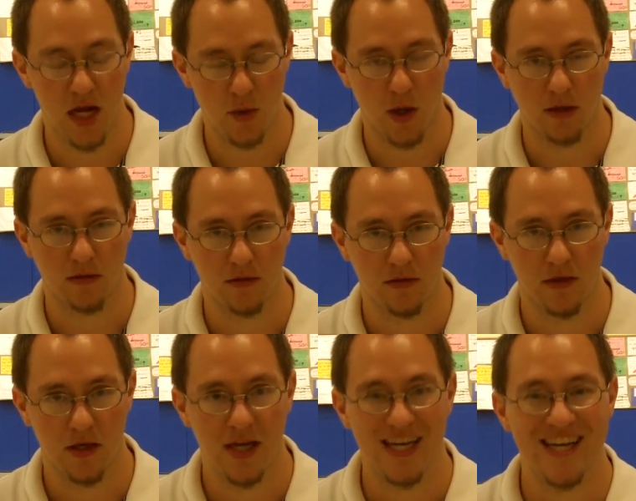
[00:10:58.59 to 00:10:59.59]
Anyway,
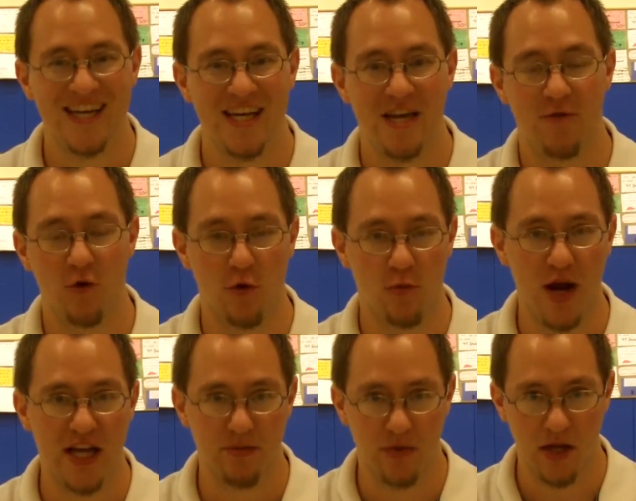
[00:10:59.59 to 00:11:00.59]
if you're a
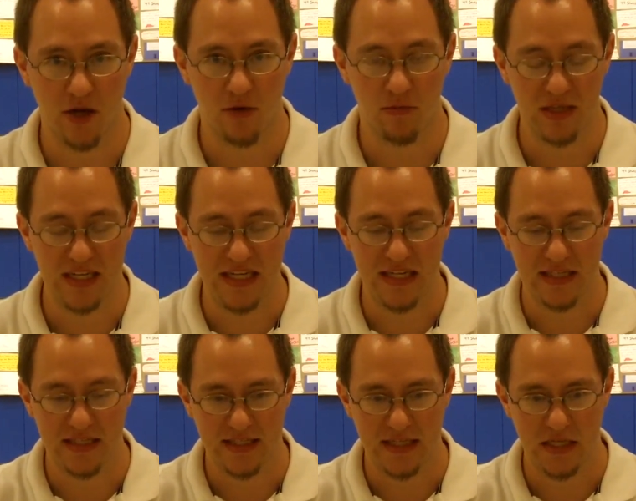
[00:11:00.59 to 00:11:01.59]
brass player,
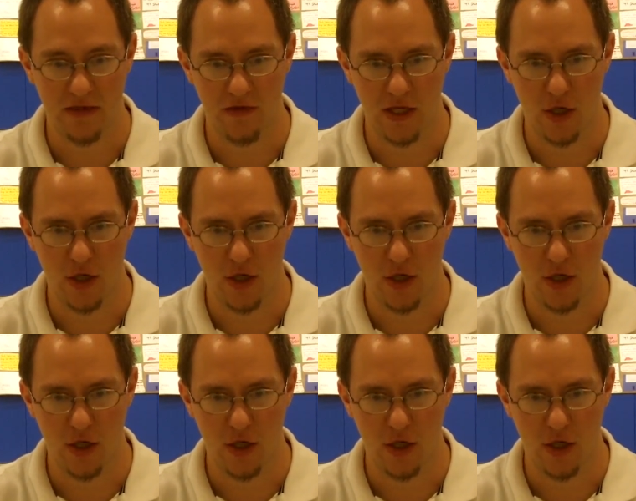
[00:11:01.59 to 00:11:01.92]
please see the